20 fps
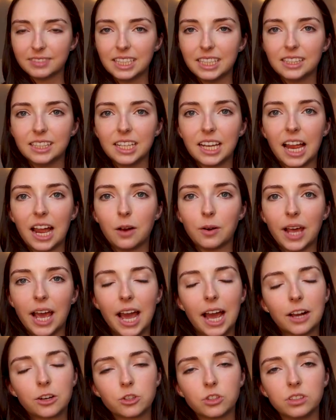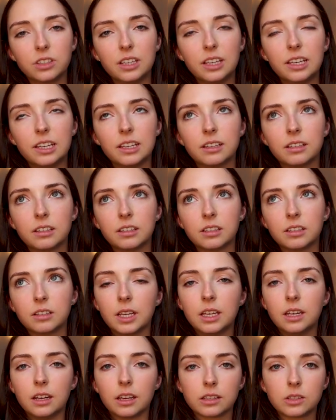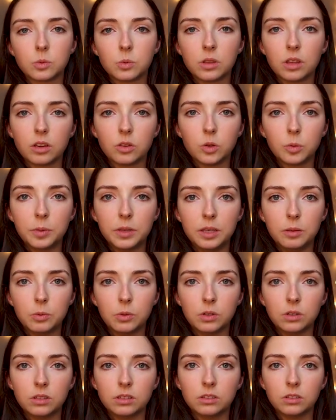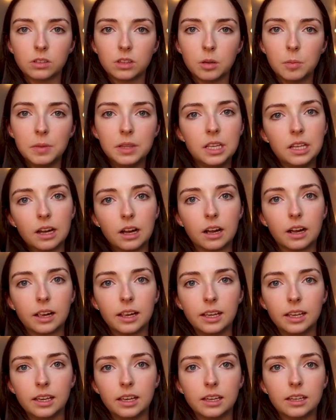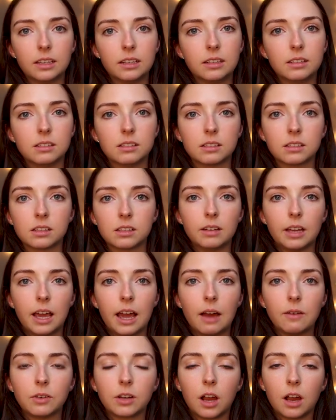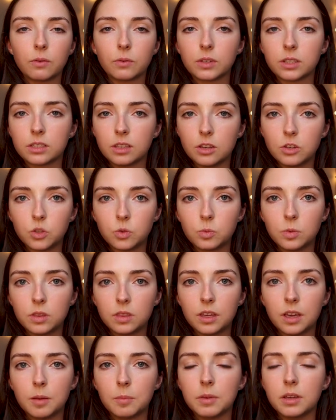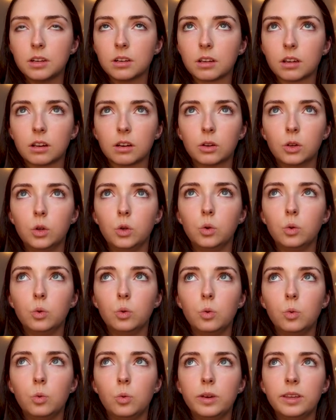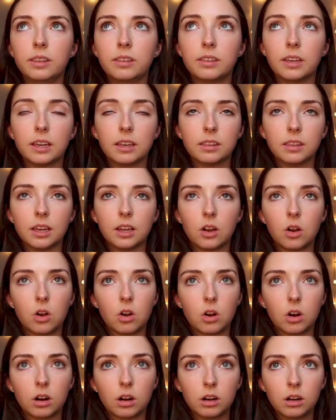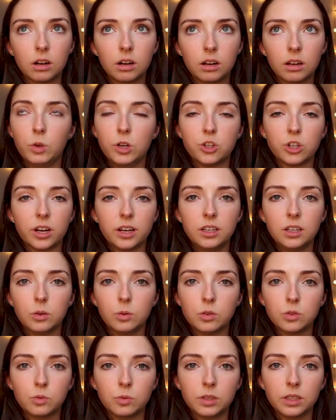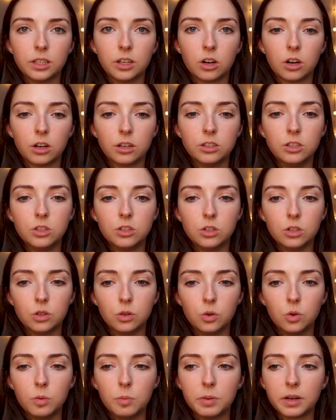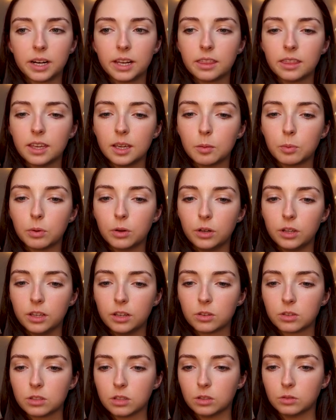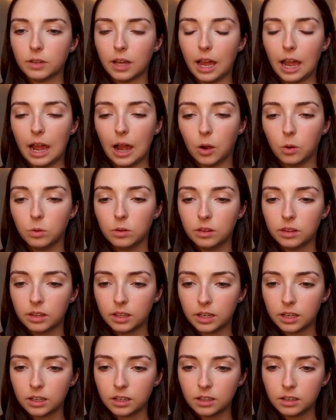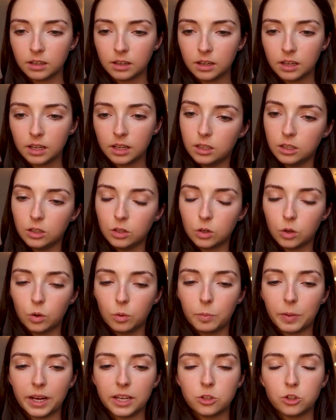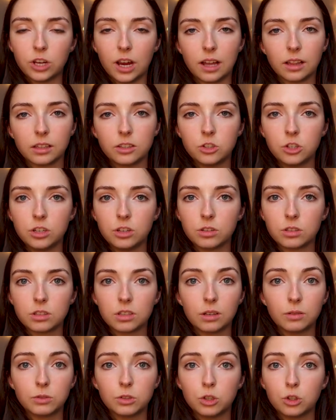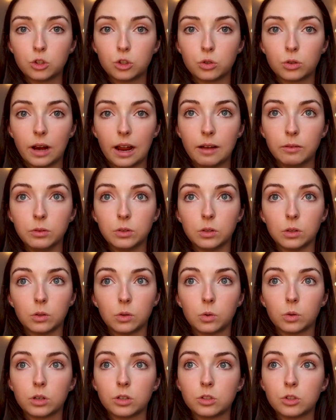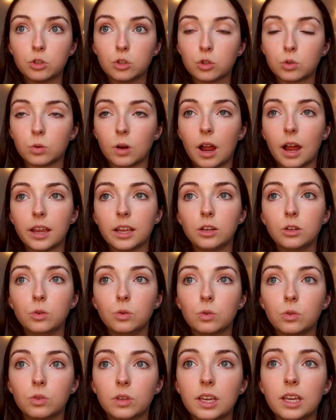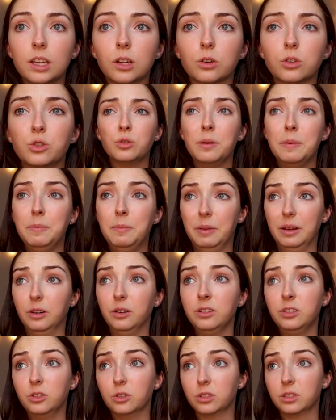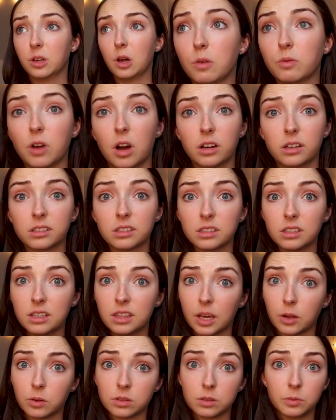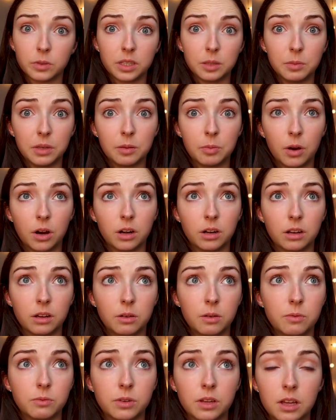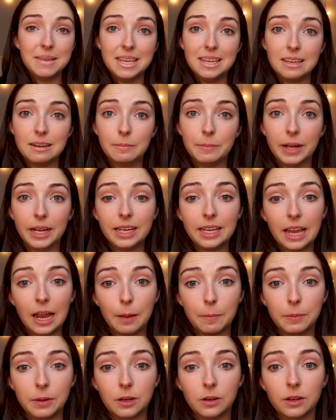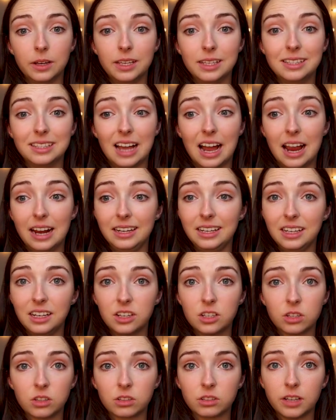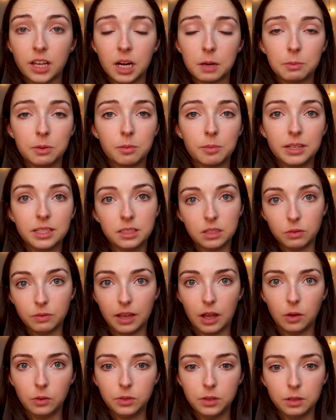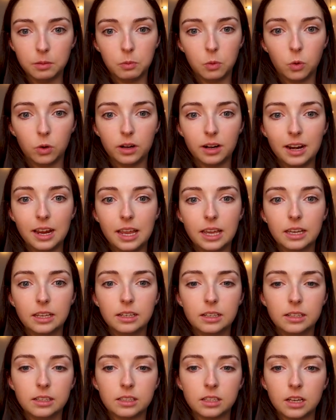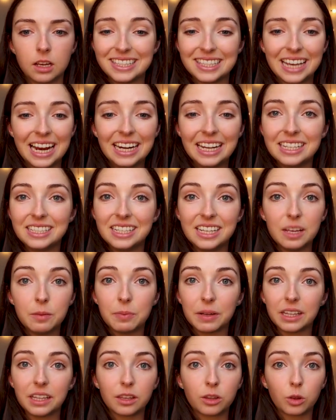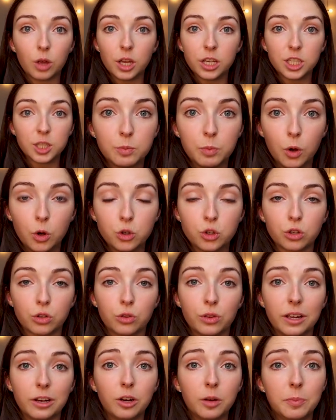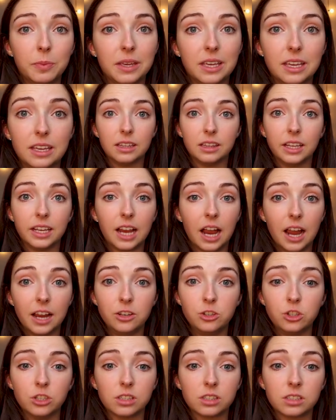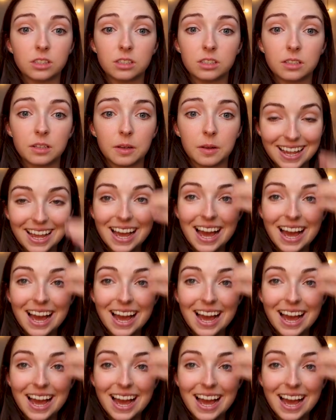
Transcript: and like how to actually connect with other people and look them in the eye and have a conversation with them and not who we think they are, which I know is really hard to do, but I think putting yourself out there, you know, by challenging yourself to travel or to try a new thing or to embarrass yourself. Honestly, that was a really big part of me and my gap year, is I needed to learn how to put myself out there more, and I just kind of did it by like exposure therapy. Like I just,